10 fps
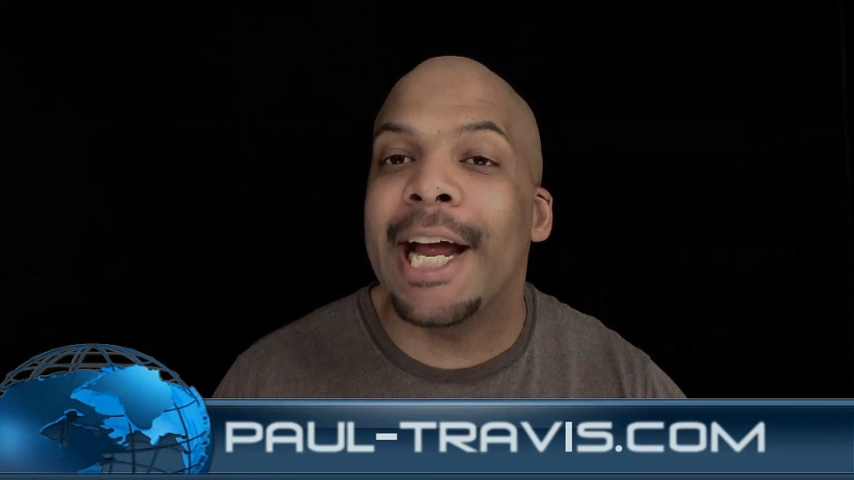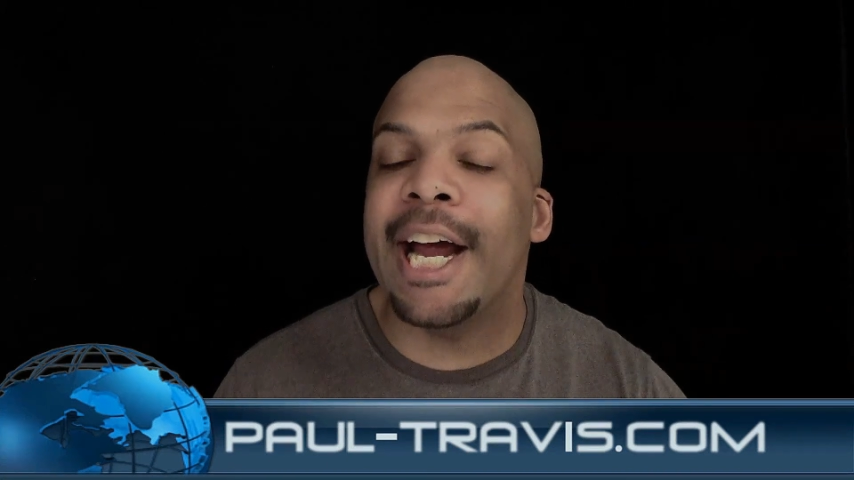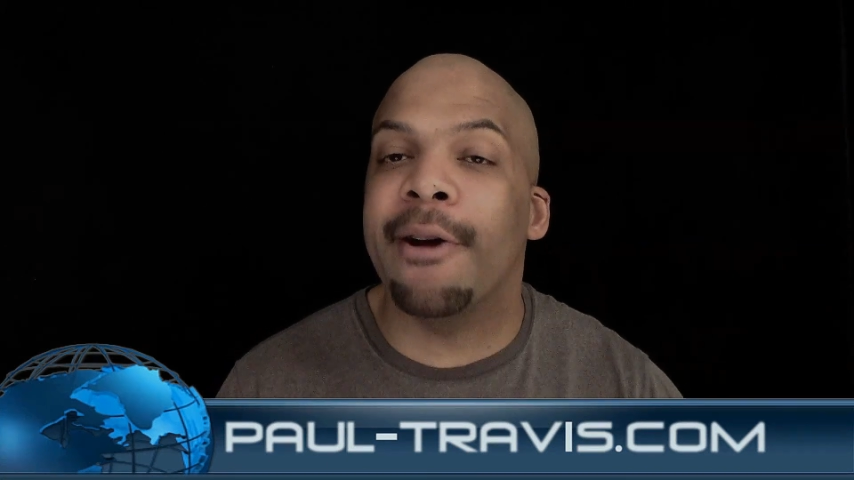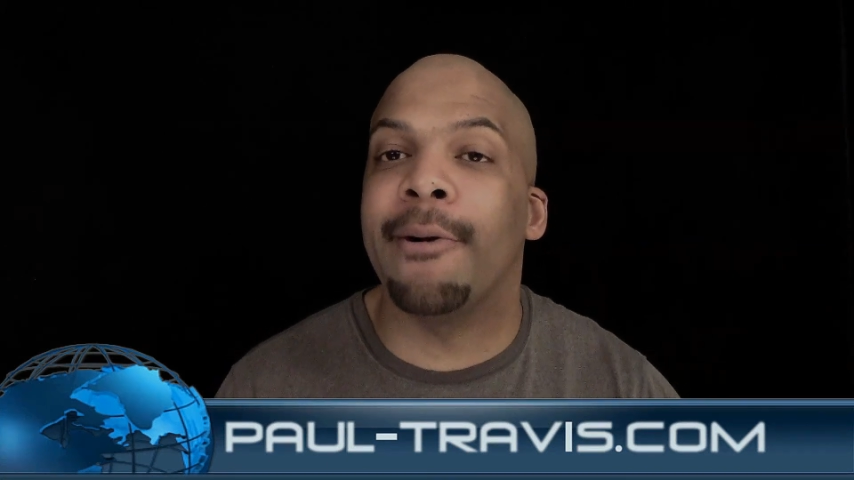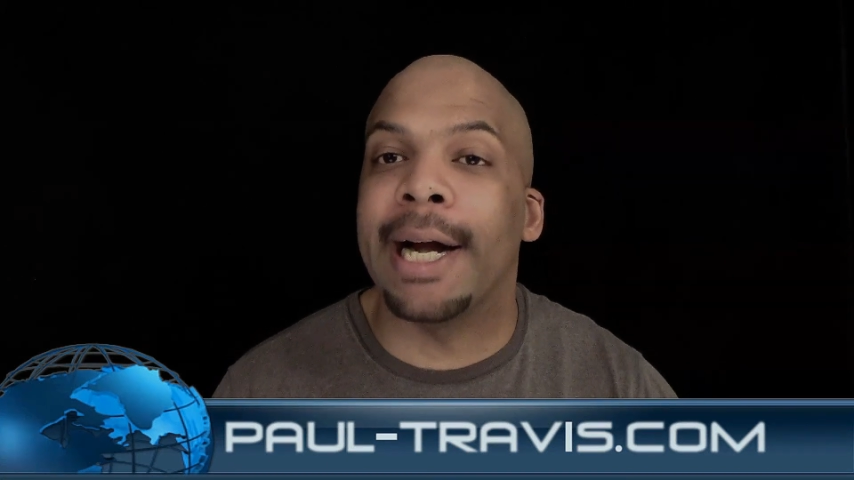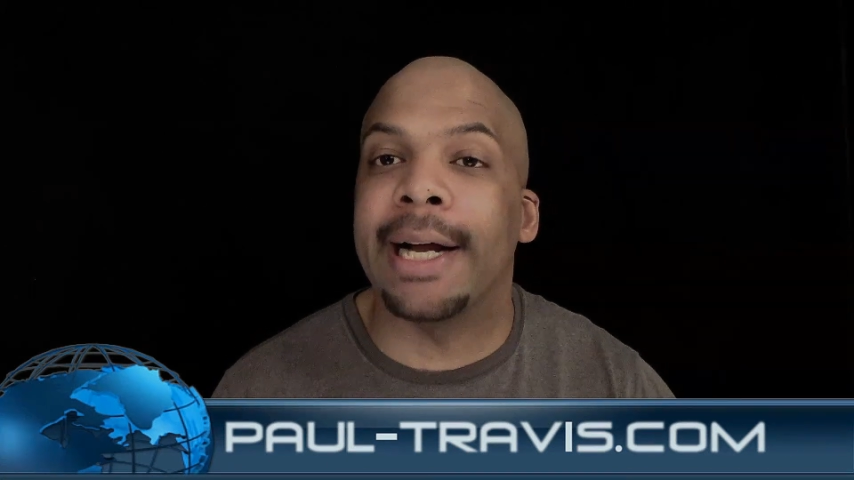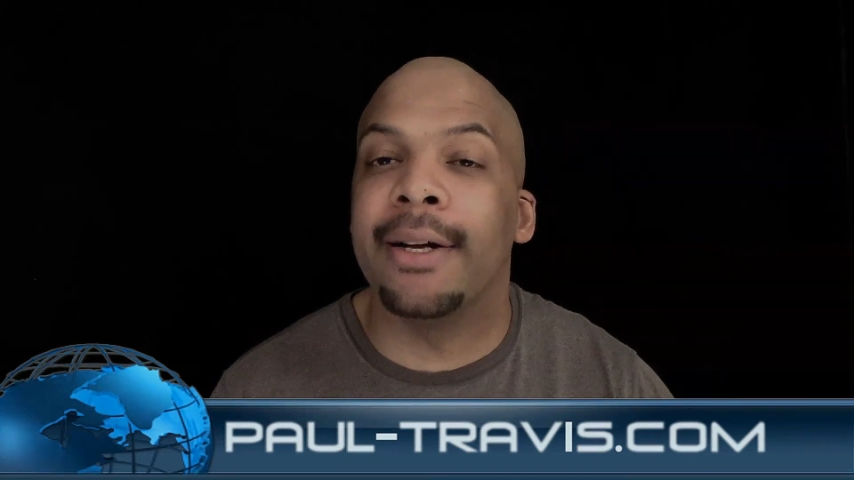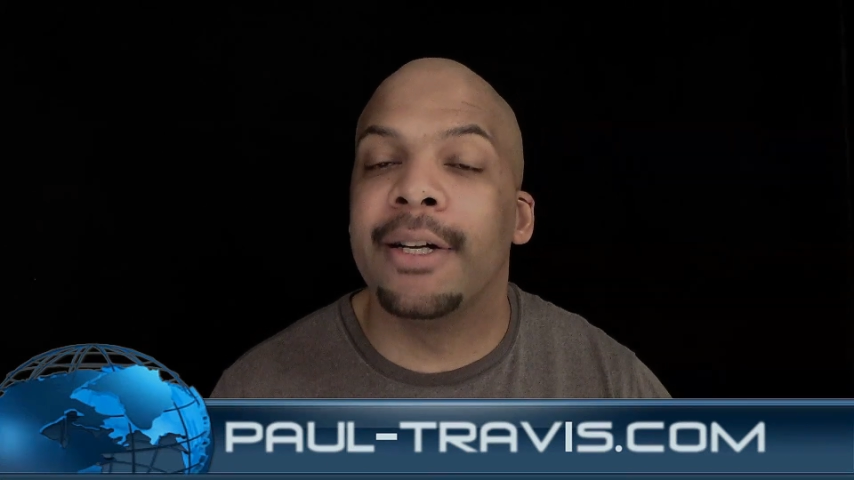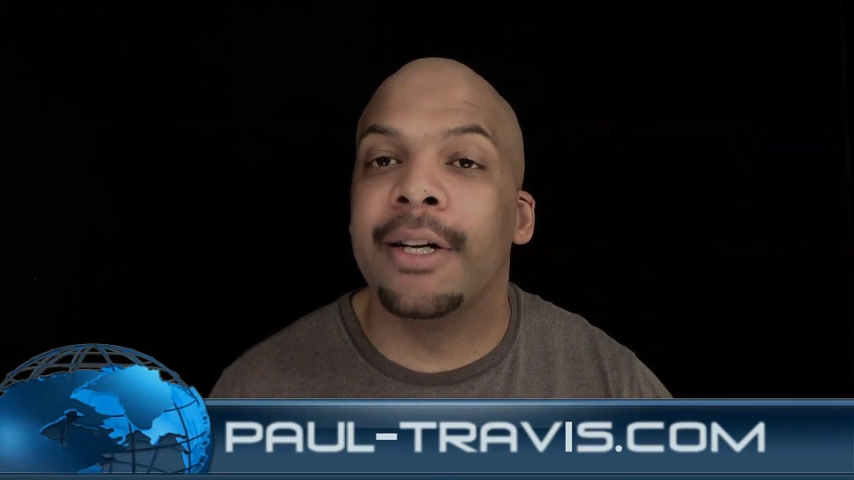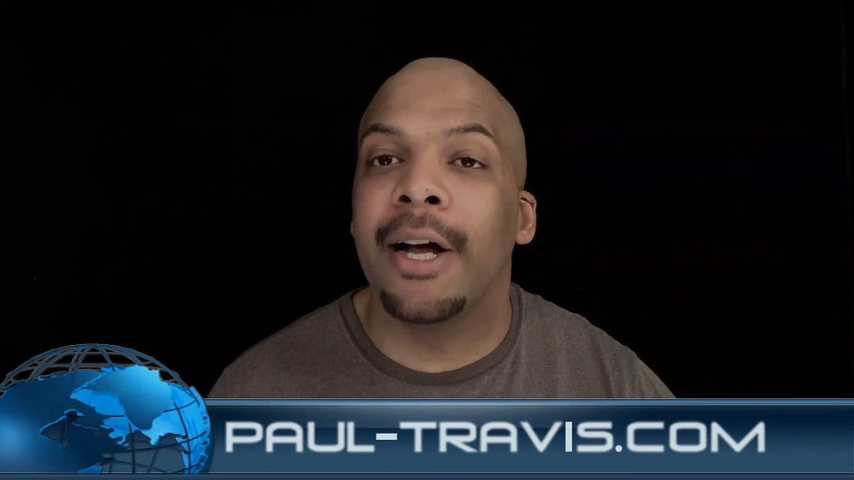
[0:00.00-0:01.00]
hearing
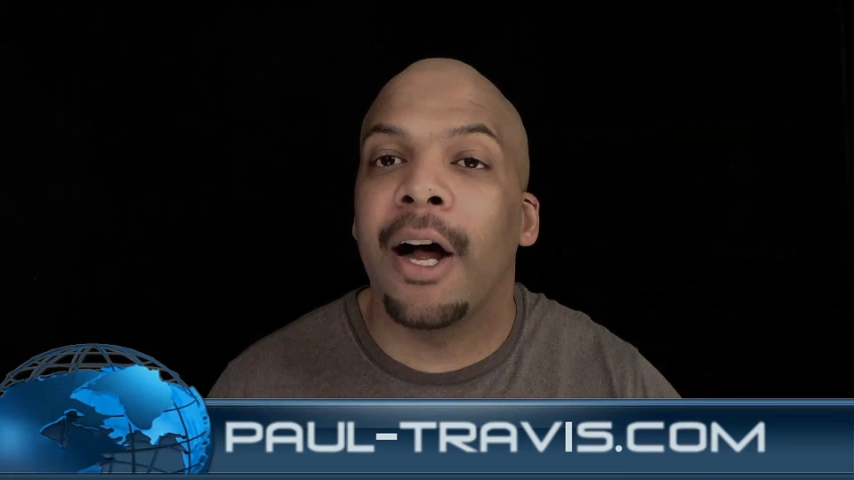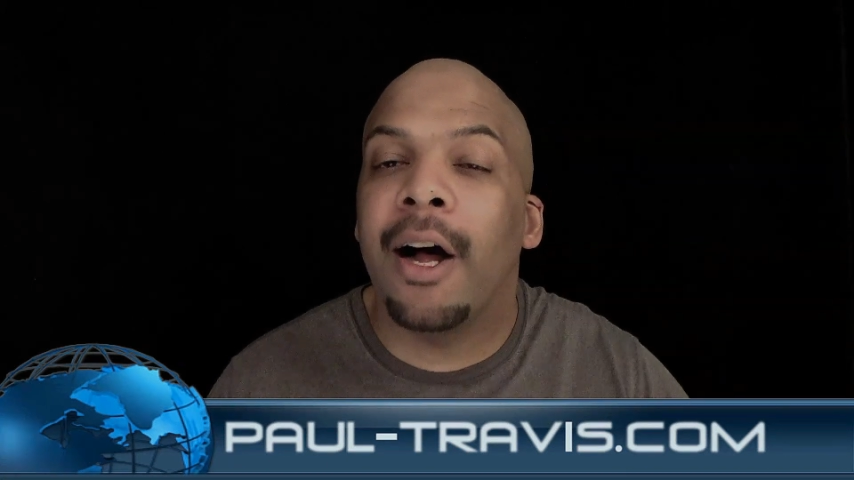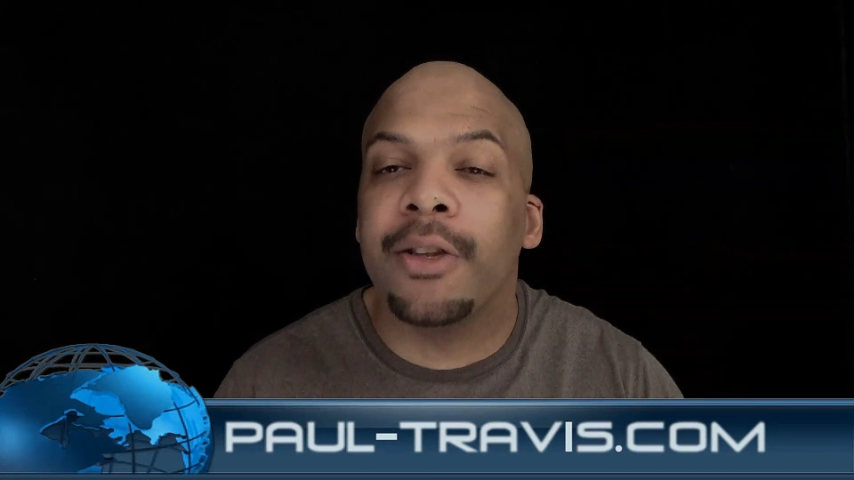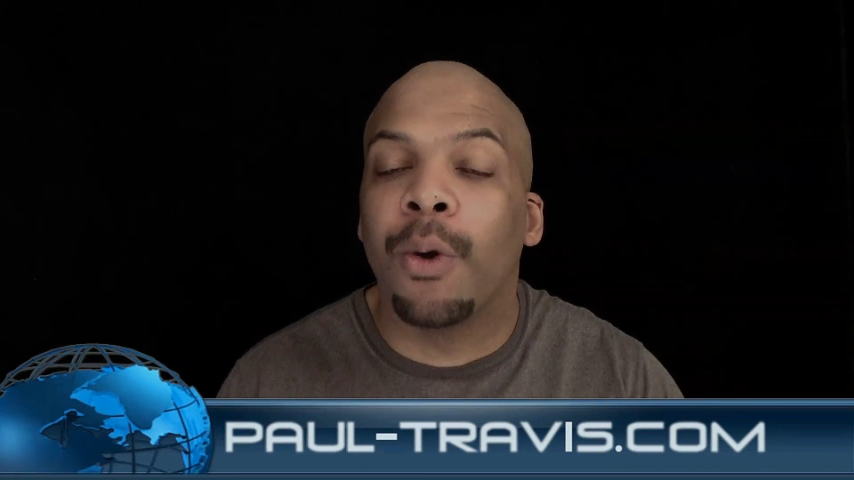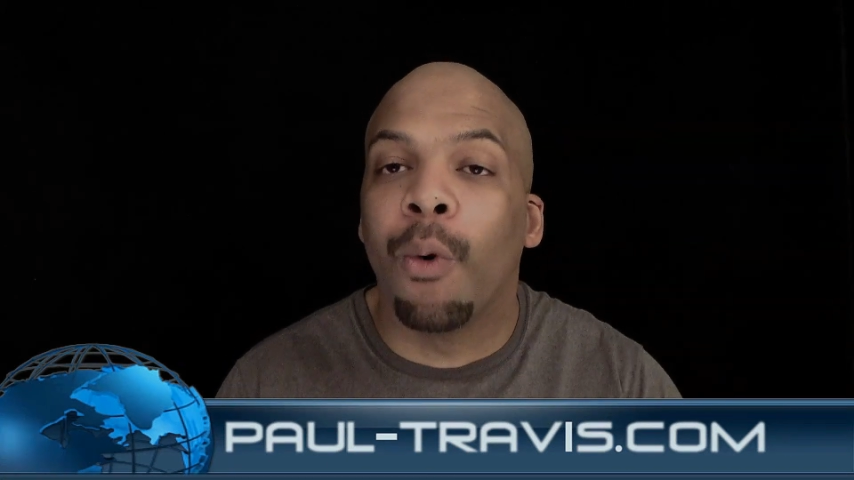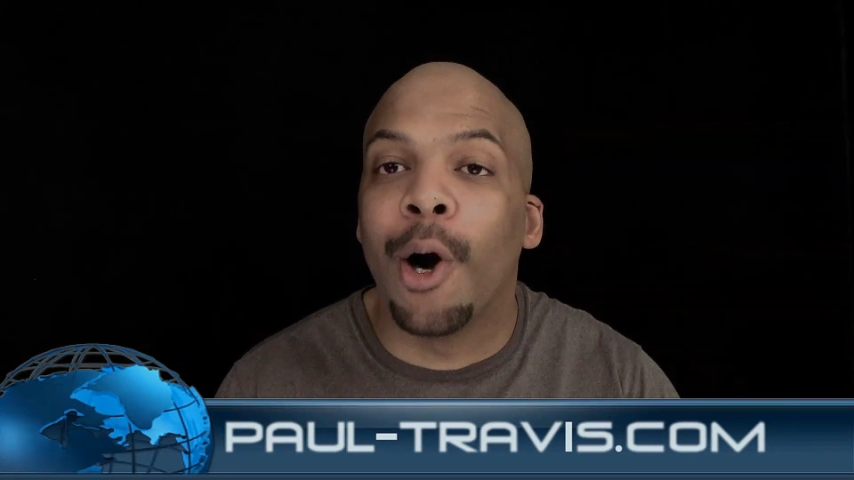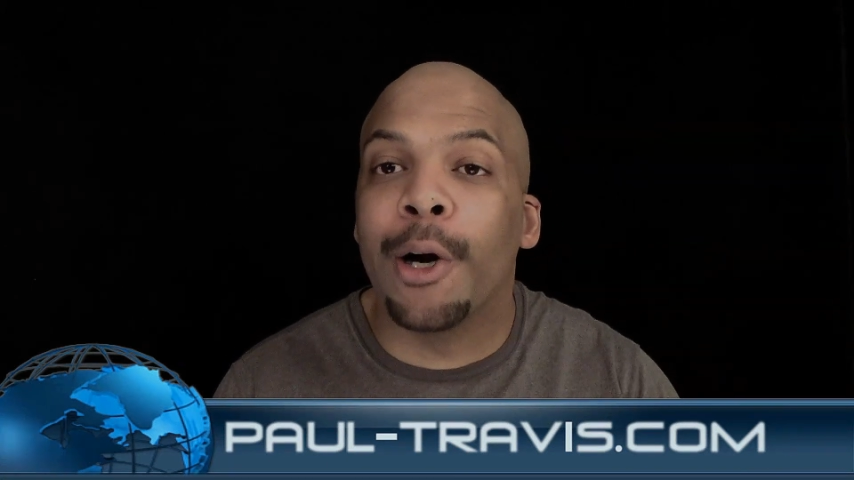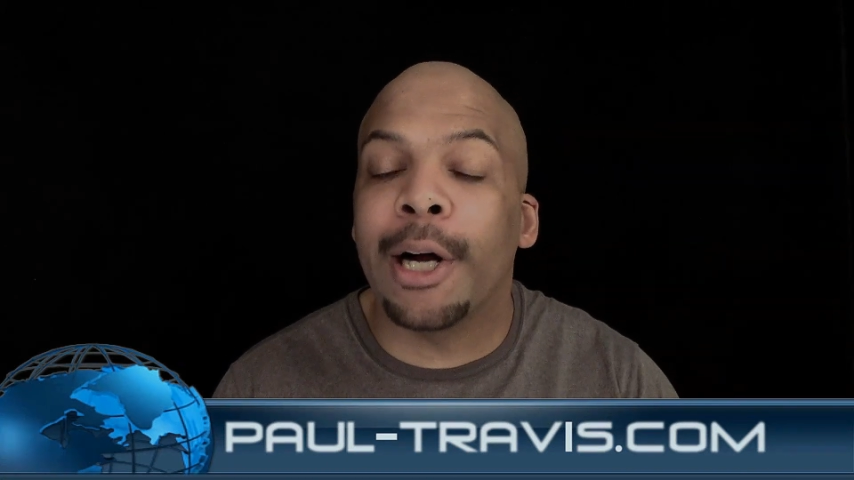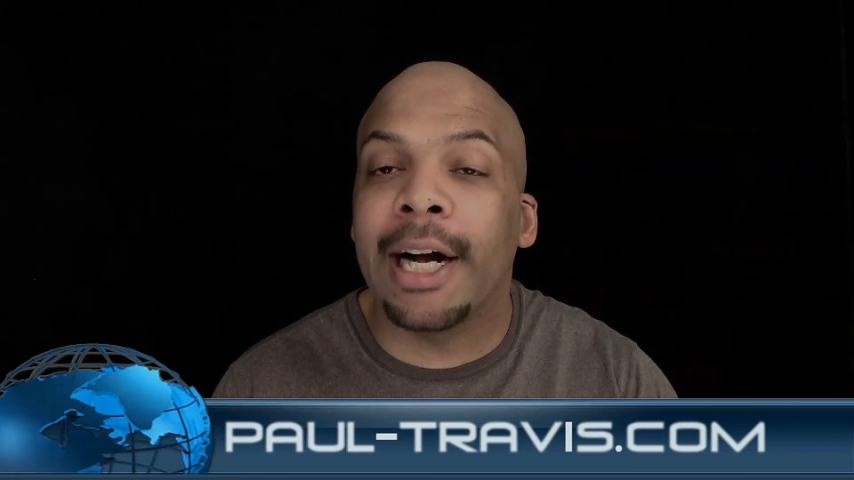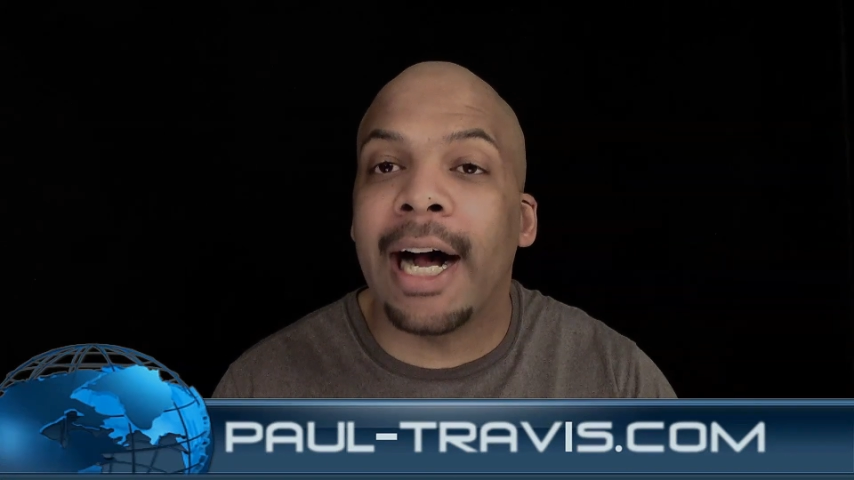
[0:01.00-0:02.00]
the
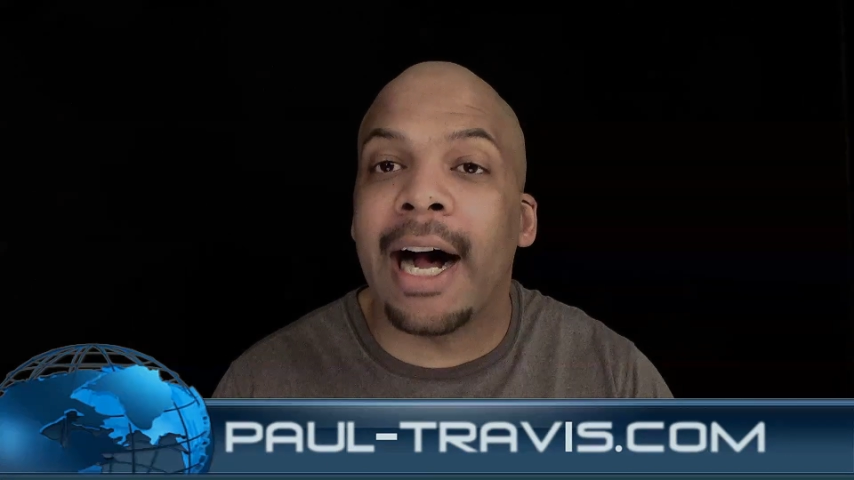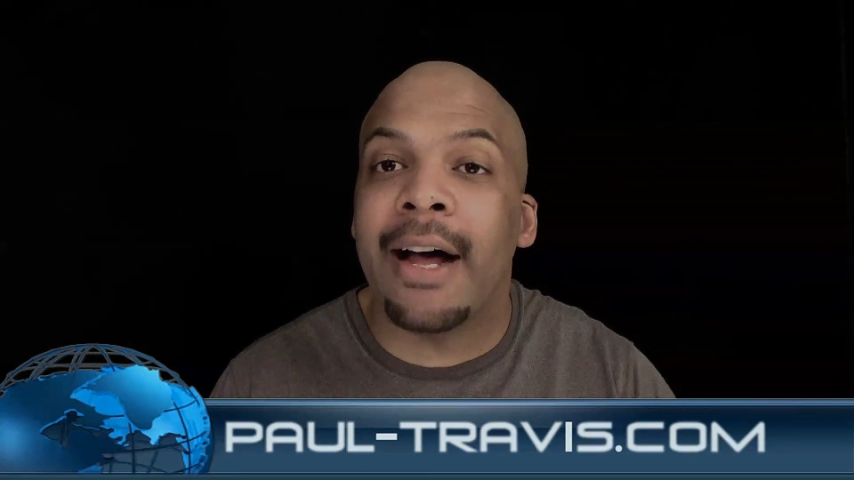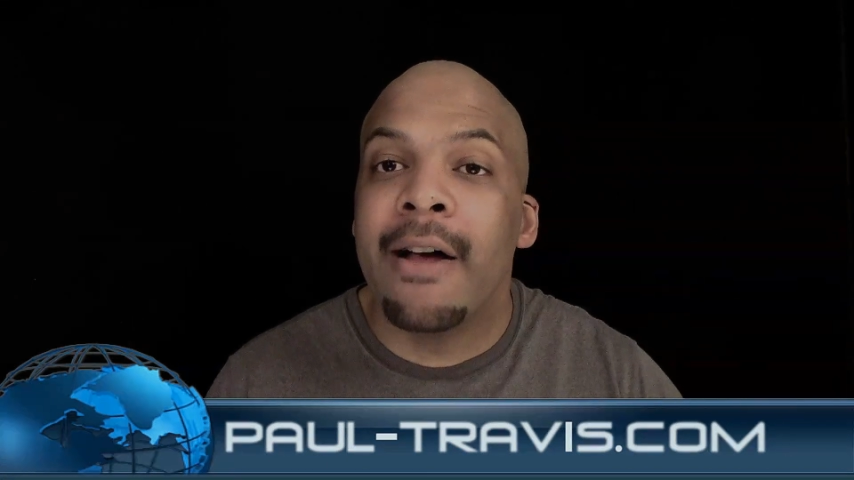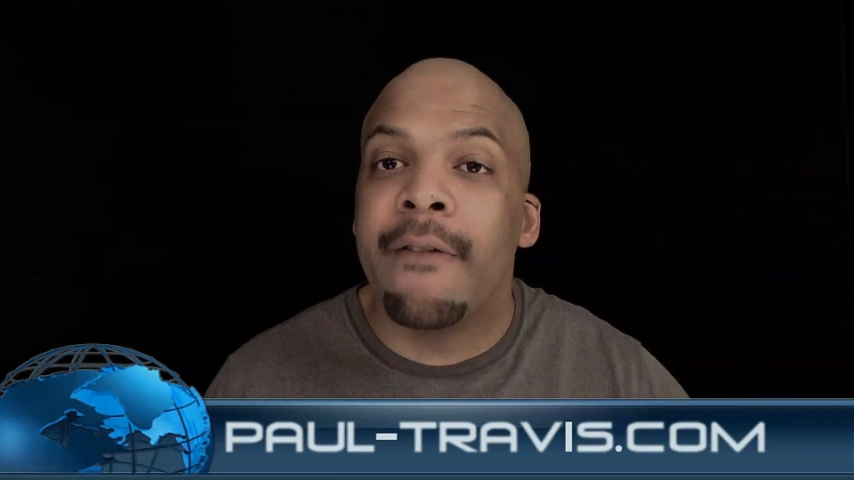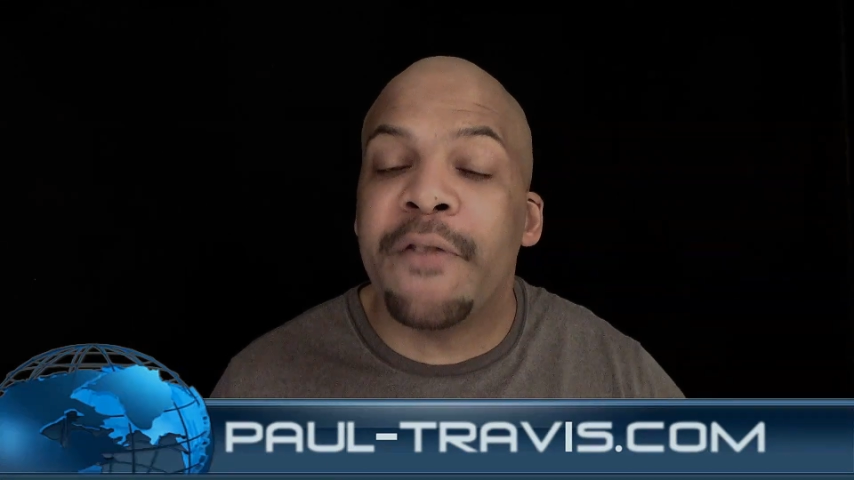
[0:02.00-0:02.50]
word of God.